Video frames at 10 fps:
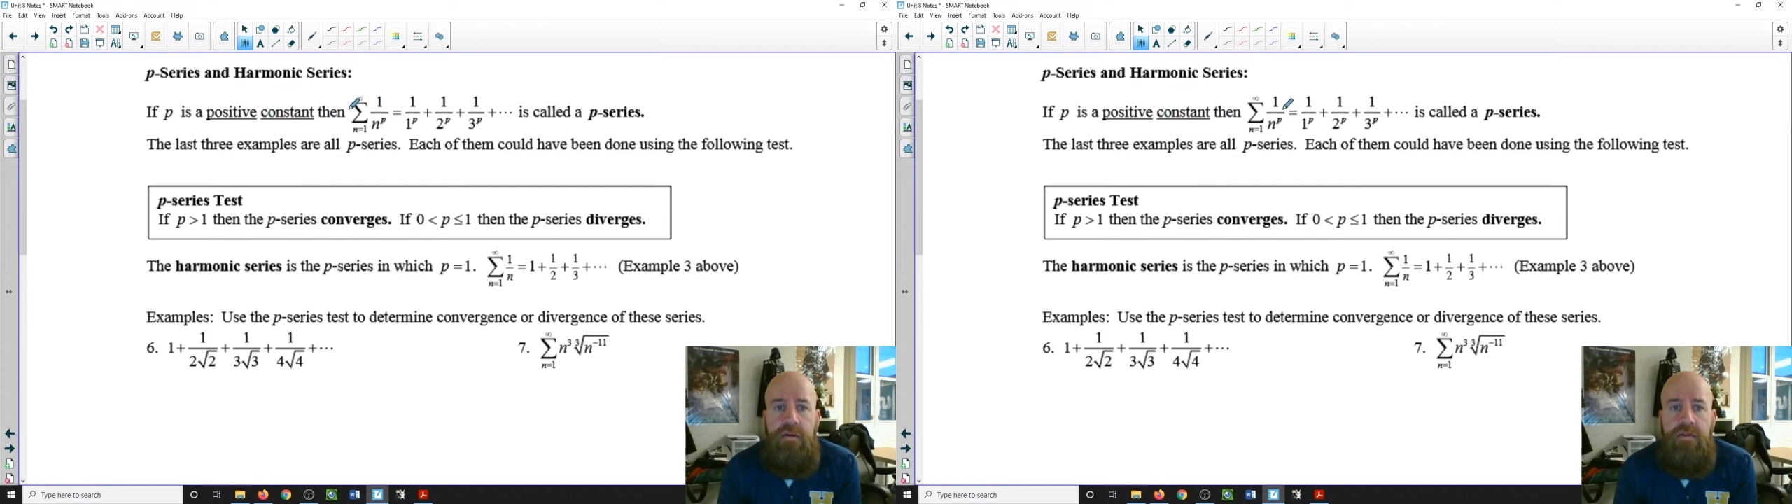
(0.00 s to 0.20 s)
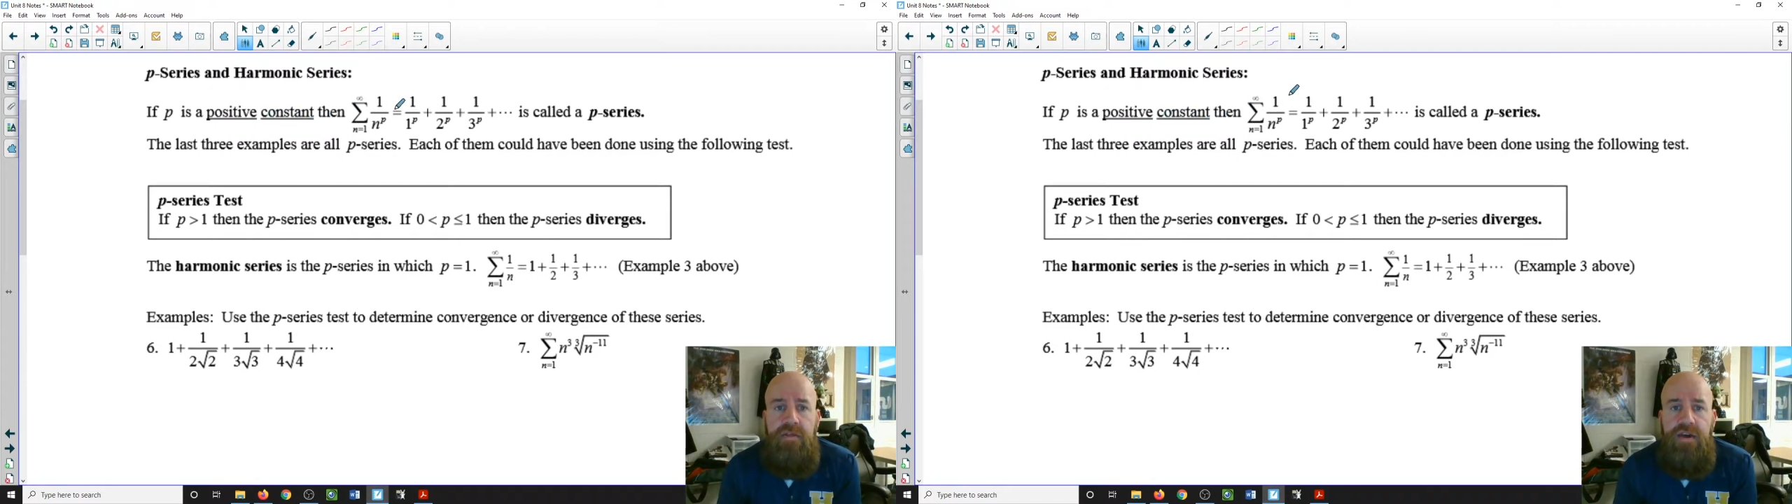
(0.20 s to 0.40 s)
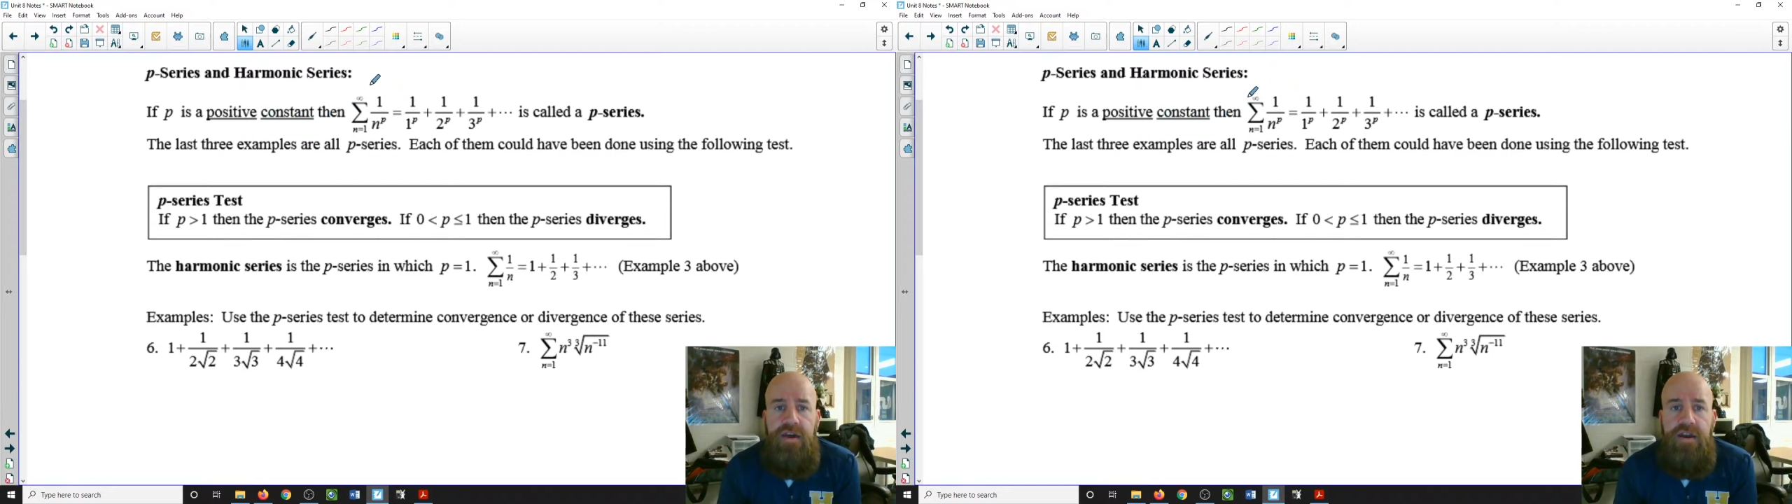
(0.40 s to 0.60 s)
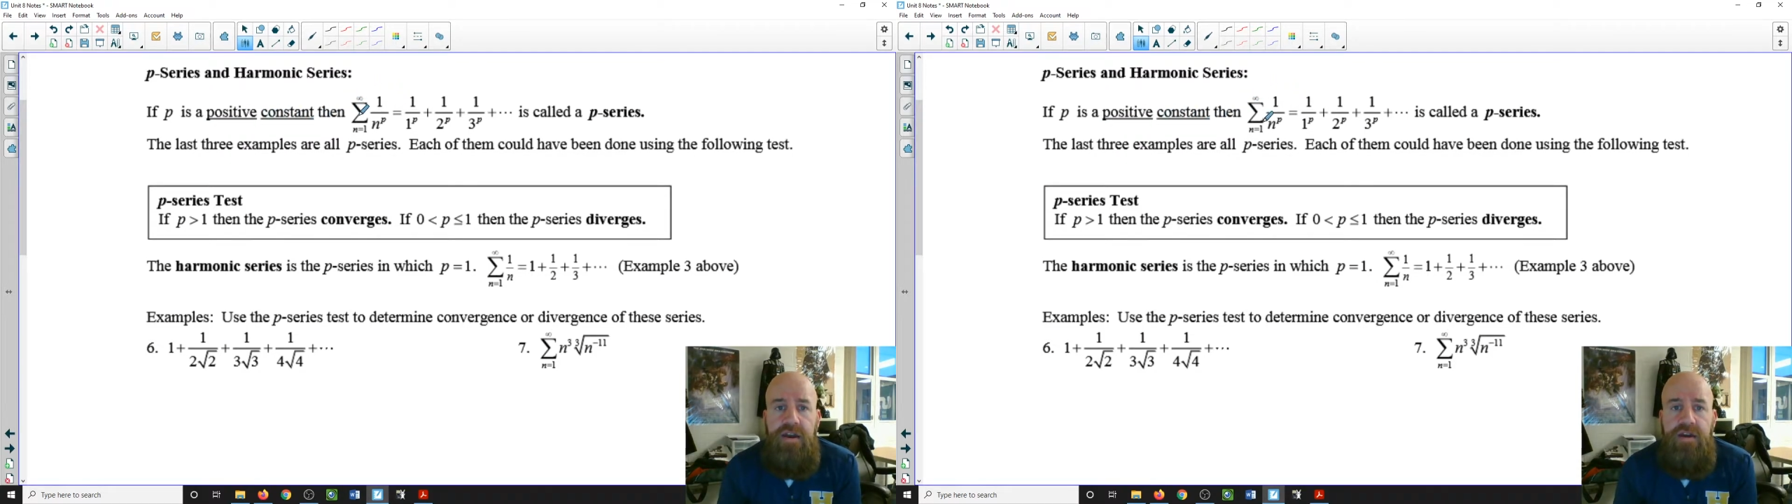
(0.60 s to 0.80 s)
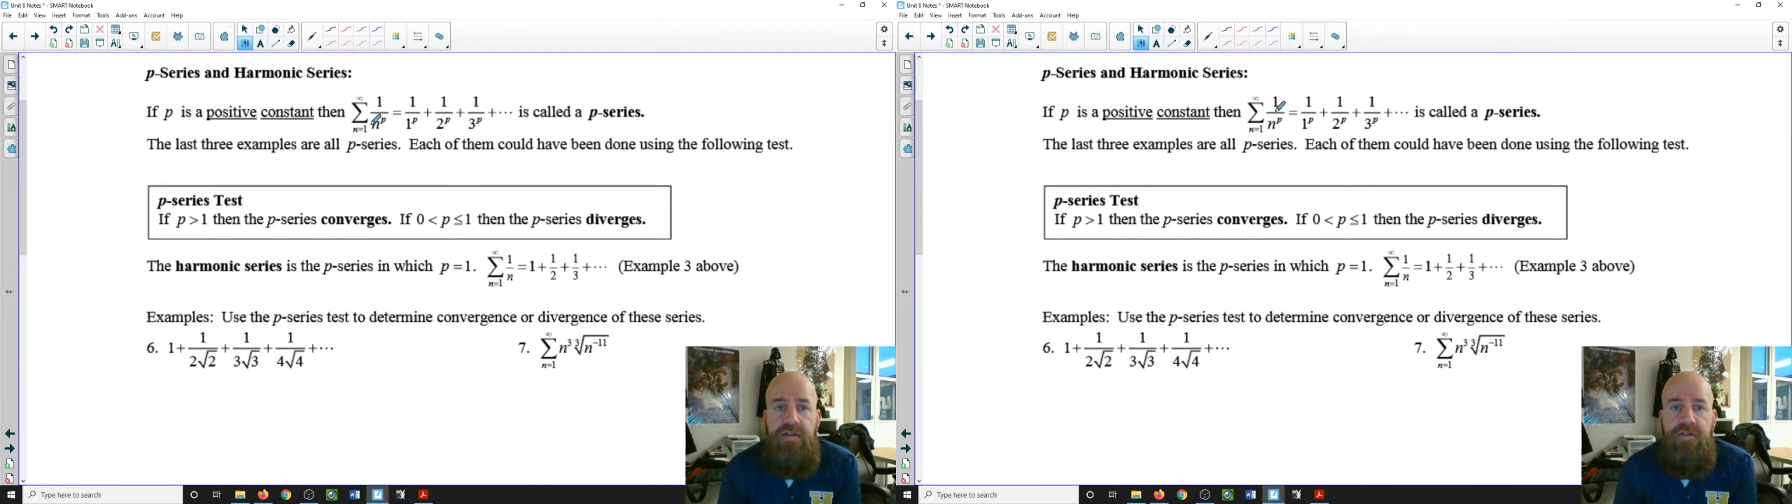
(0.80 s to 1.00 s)

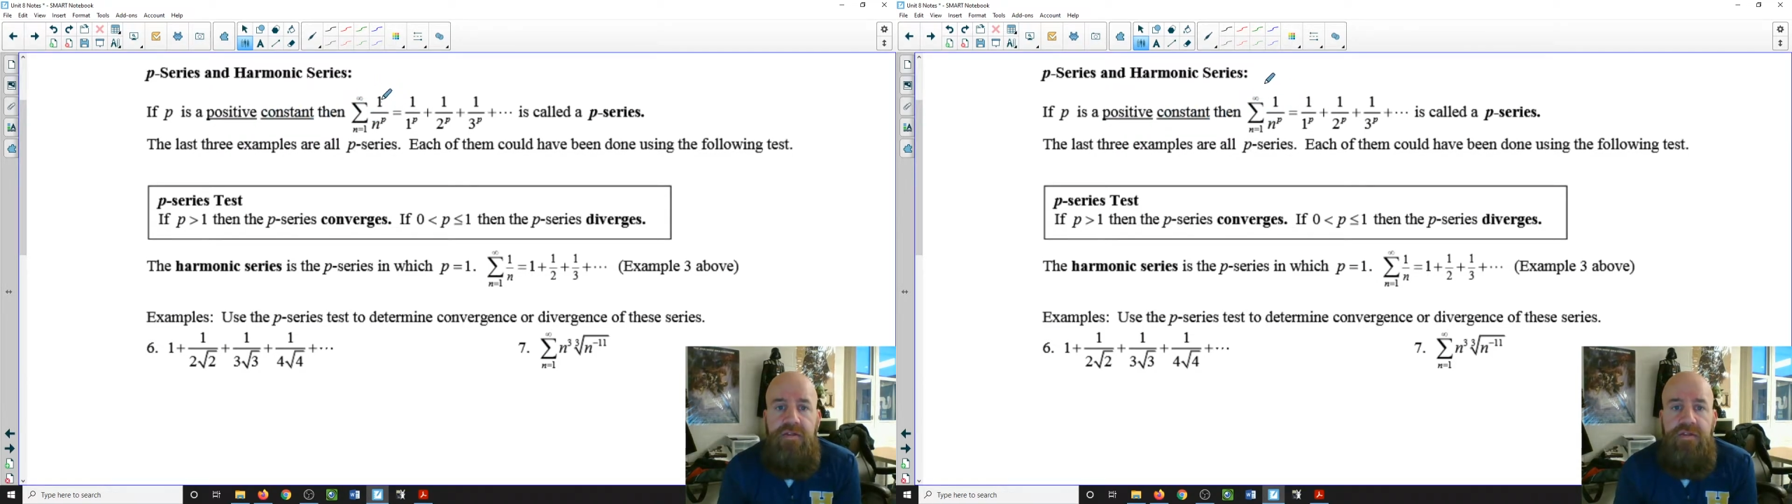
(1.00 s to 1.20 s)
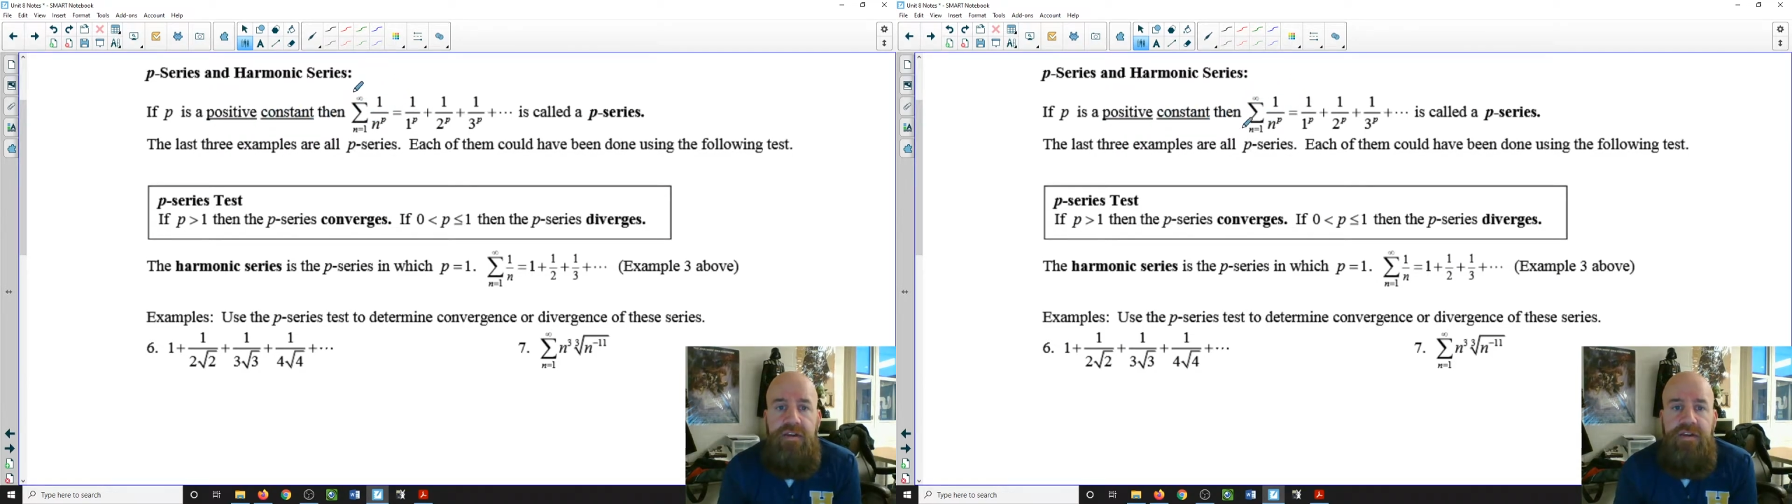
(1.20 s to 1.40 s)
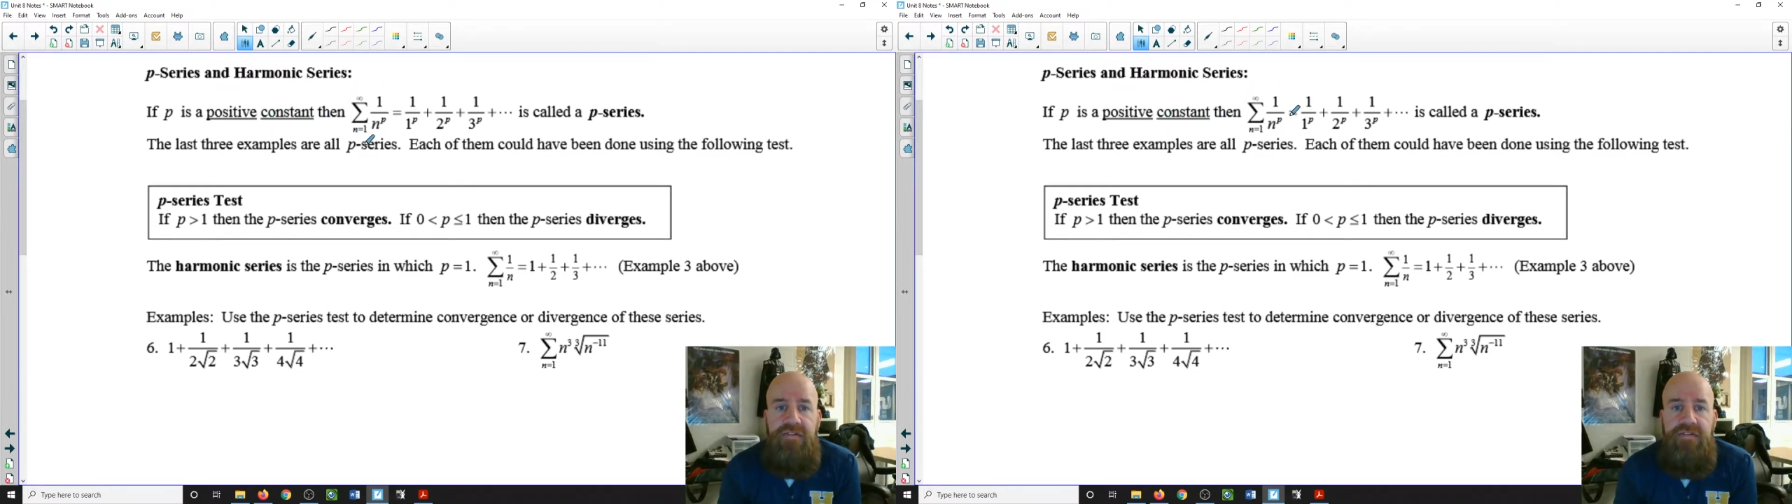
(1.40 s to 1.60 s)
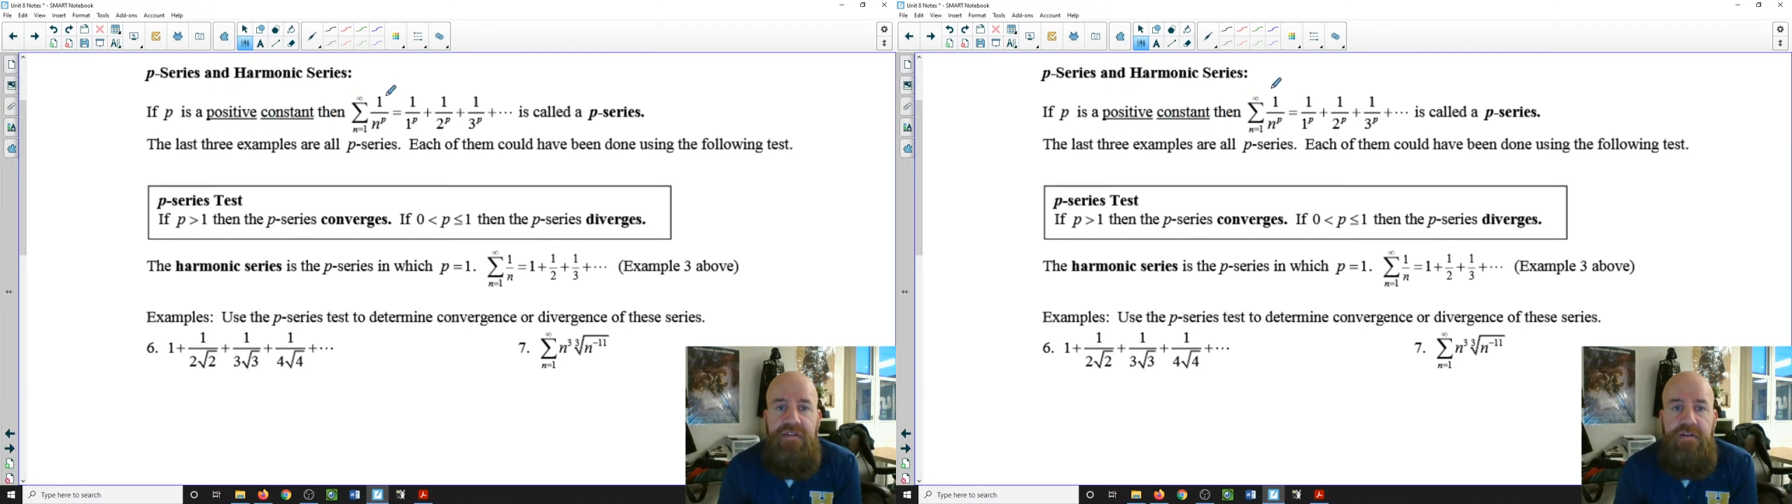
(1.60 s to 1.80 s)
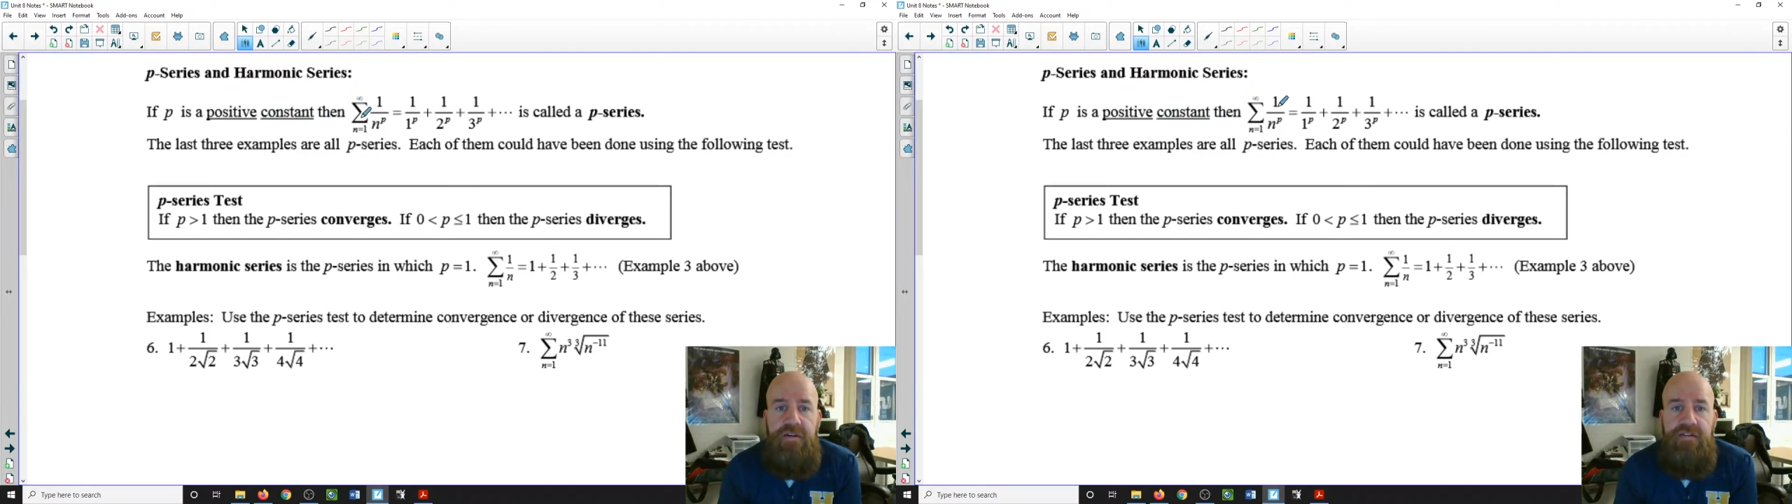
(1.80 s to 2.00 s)
then the
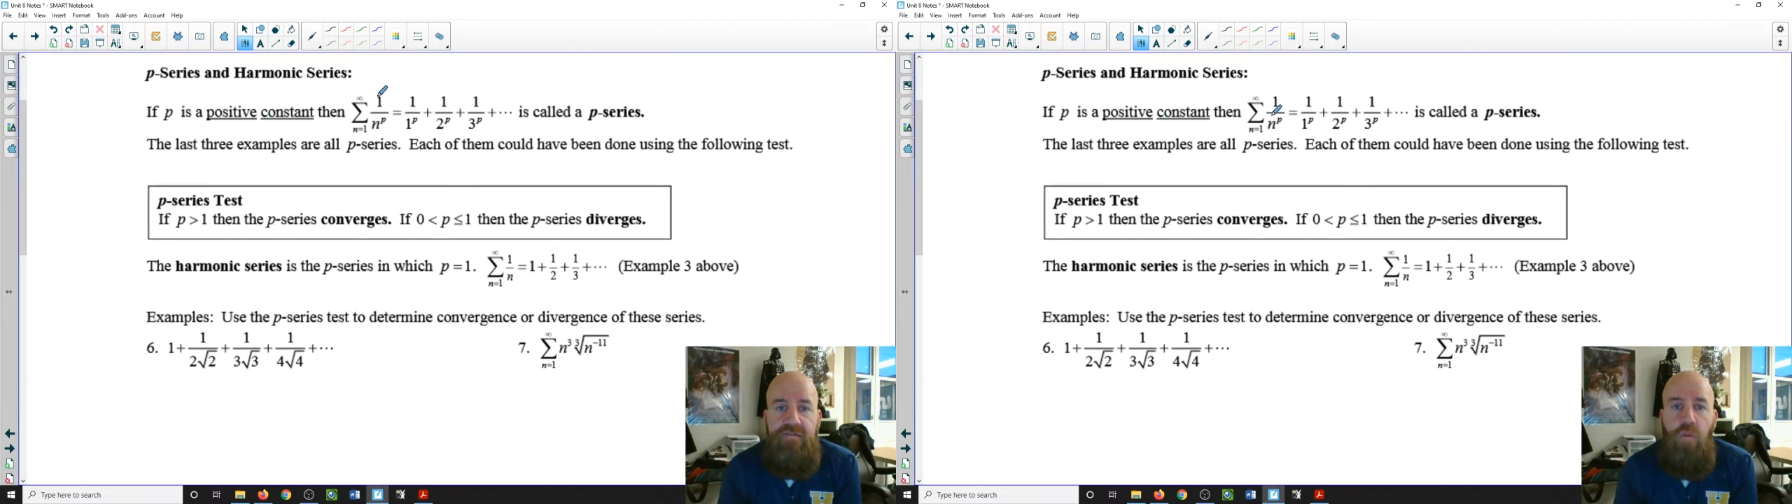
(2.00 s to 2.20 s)
series